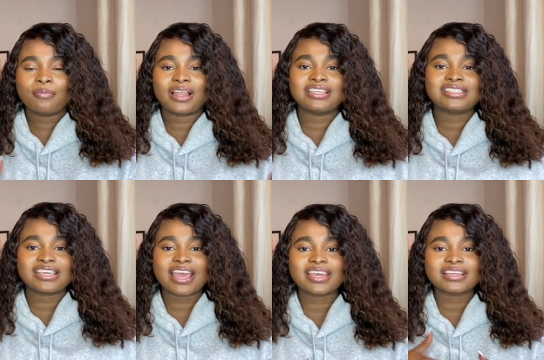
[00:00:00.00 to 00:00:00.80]

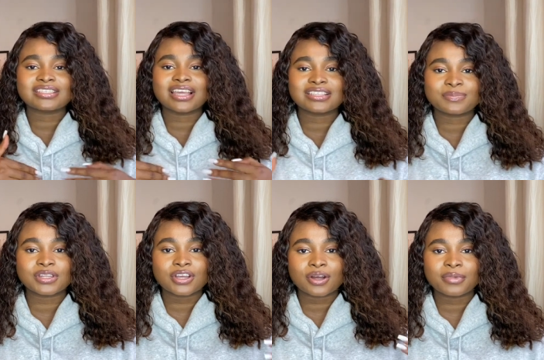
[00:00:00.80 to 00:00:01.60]
Balenciaga has
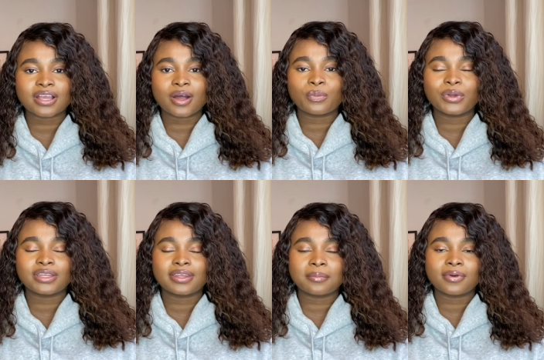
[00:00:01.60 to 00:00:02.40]
been coming out
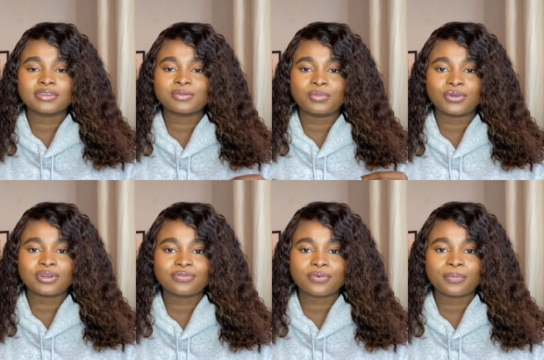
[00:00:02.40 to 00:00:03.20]
with the most
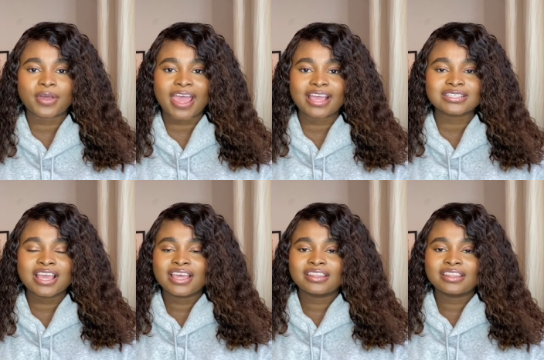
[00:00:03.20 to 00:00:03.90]
beautiful bags